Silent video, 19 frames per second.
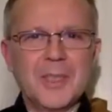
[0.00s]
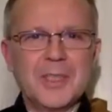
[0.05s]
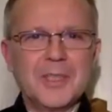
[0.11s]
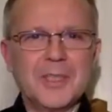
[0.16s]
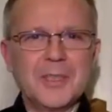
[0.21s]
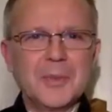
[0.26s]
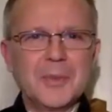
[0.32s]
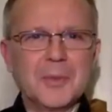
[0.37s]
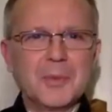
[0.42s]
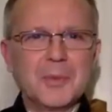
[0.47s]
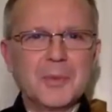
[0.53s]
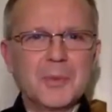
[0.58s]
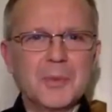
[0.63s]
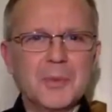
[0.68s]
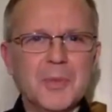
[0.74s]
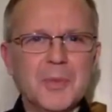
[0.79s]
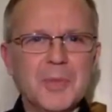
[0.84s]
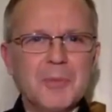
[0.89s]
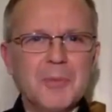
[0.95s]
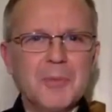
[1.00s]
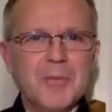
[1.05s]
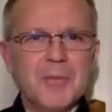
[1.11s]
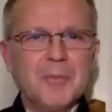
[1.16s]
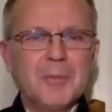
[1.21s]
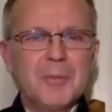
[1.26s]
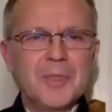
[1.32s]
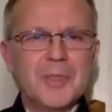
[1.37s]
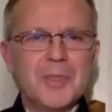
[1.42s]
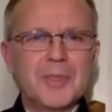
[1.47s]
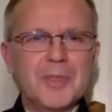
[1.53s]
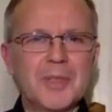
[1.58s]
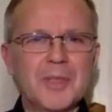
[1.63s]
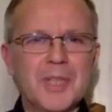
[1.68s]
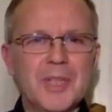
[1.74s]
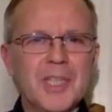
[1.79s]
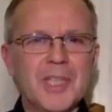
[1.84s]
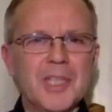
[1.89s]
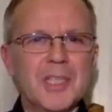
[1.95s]
you know, when you
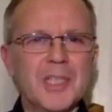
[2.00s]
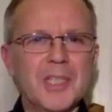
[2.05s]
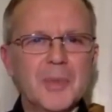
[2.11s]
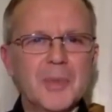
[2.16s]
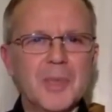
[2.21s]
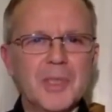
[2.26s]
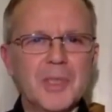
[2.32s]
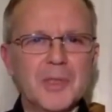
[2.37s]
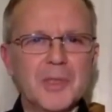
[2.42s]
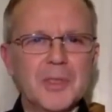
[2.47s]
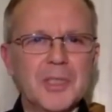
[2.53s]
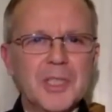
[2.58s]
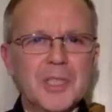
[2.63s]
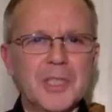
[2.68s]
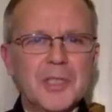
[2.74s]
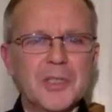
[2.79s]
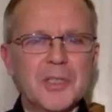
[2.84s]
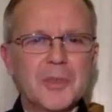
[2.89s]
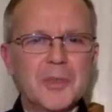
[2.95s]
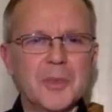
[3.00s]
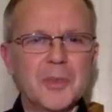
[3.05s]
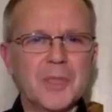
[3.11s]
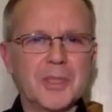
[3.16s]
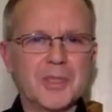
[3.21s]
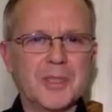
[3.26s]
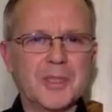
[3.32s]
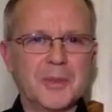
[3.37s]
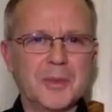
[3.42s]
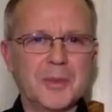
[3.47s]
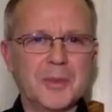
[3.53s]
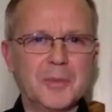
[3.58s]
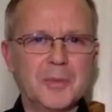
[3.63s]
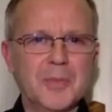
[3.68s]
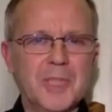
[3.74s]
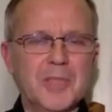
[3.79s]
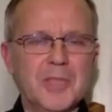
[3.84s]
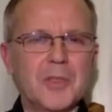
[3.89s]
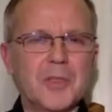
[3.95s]
remember clearly when you see someone or
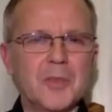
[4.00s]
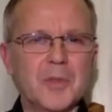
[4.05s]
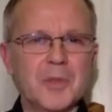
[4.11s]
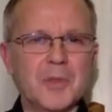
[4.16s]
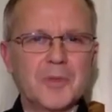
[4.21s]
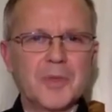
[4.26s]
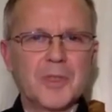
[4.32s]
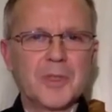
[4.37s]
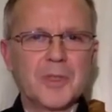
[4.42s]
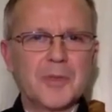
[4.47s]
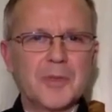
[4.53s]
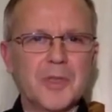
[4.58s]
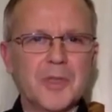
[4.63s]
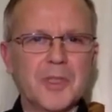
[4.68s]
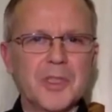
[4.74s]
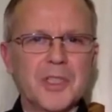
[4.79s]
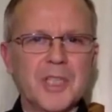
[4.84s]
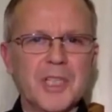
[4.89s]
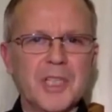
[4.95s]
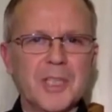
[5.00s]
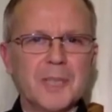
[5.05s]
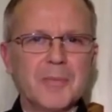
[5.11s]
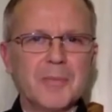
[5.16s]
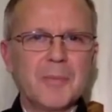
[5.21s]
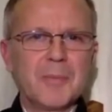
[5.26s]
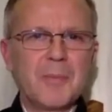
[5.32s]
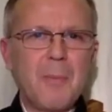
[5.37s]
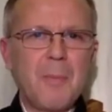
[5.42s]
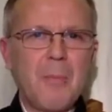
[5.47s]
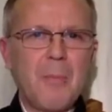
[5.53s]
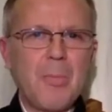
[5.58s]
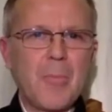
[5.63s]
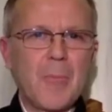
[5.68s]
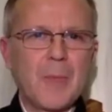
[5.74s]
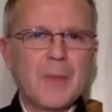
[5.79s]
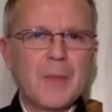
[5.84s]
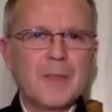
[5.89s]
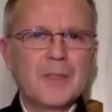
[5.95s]
meet someone for the first time,
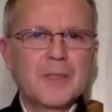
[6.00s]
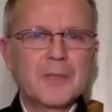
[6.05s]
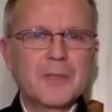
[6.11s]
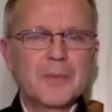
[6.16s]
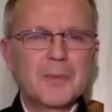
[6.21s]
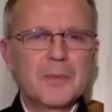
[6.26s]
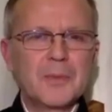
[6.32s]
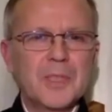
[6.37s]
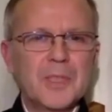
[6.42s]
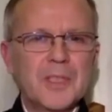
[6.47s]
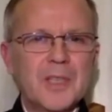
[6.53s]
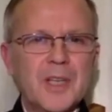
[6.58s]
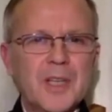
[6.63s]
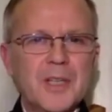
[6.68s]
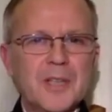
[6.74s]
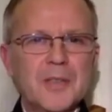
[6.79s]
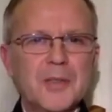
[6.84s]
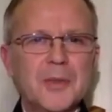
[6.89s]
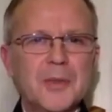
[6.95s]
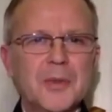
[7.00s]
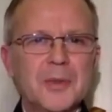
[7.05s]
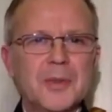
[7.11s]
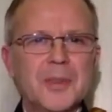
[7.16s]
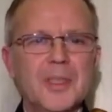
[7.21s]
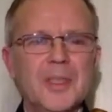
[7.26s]
it's it's hard to